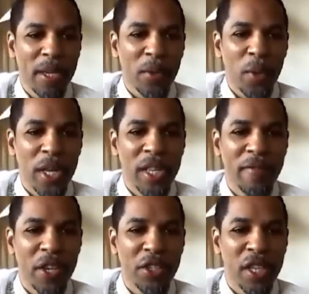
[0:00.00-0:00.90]
Where the
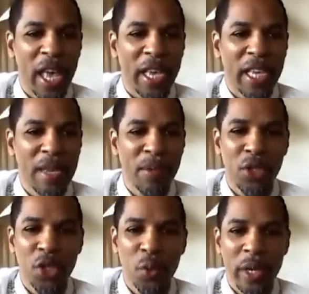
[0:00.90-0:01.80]
Adventures of Hakim is to
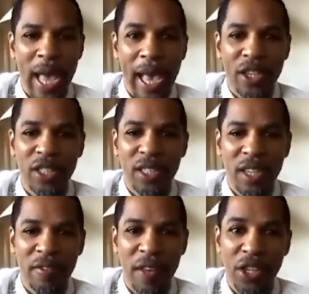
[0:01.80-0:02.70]
do with action and
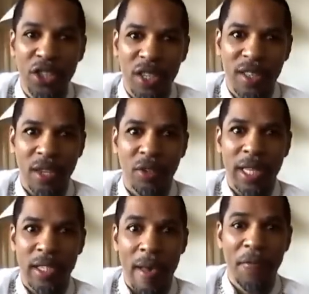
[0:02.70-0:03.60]
adventure. No,
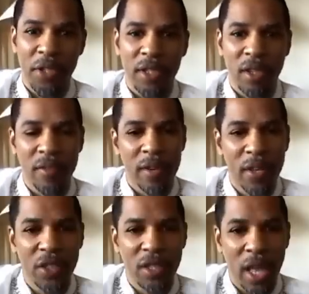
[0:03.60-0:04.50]
that's the emphasis of the
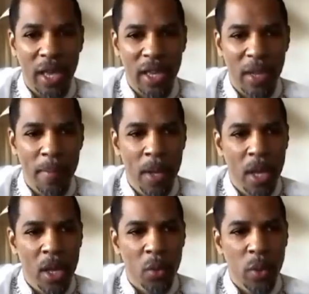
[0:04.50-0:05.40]
Adventures of Hakim.
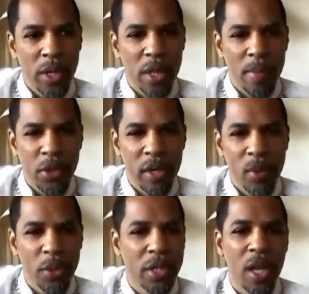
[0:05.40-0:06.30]
With the Muslim
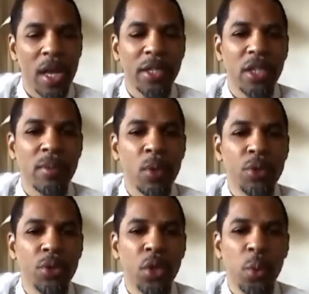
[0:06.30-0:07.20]
All Stars, it's more
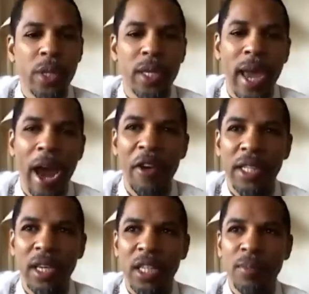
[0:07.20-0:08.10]
to do with
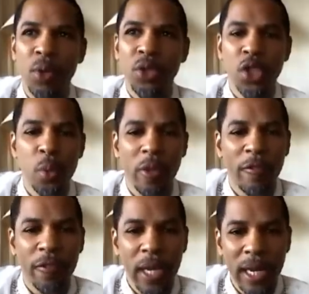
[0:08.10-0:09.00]
character. It's more to do with
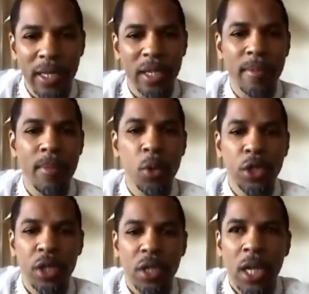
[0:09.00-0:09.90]
feelings and
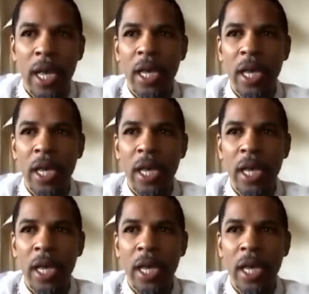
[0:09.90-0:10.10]
emotions.